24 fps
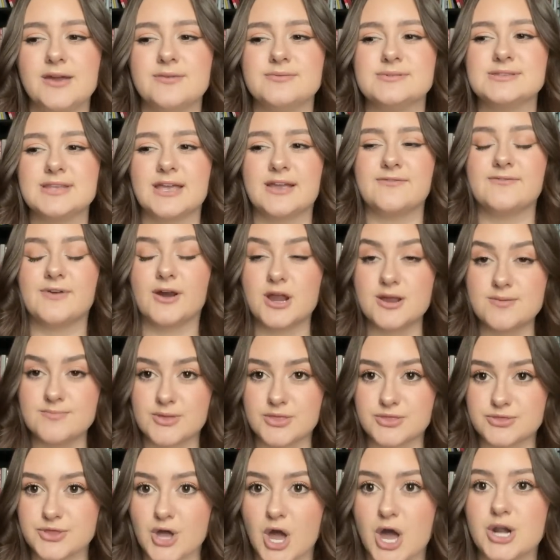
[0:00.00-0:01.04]
It was like very
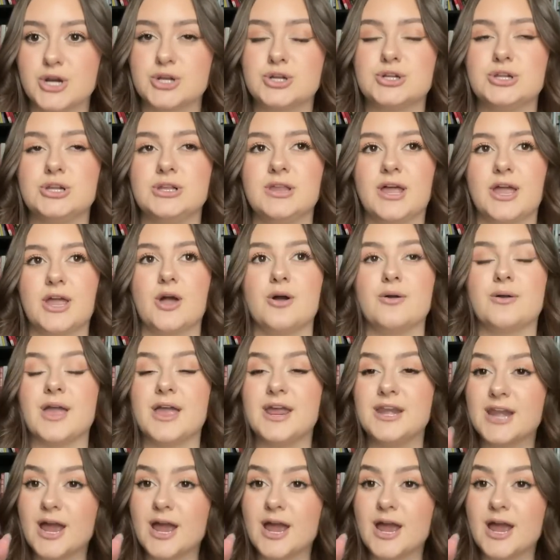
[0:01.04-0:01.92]
methodical, like, okay,